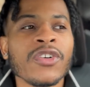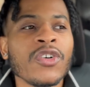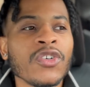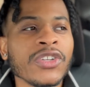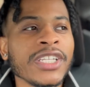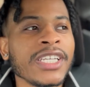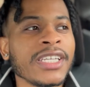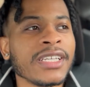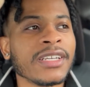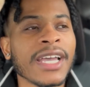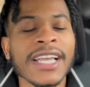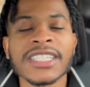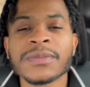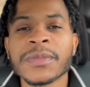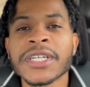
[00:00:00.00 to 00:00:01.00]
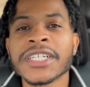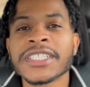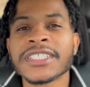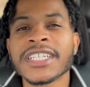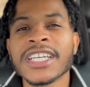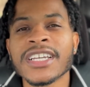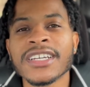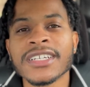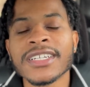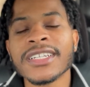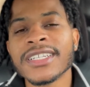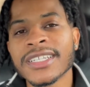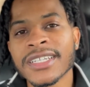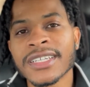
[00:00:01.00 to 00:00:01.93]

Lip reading: only experiencing good,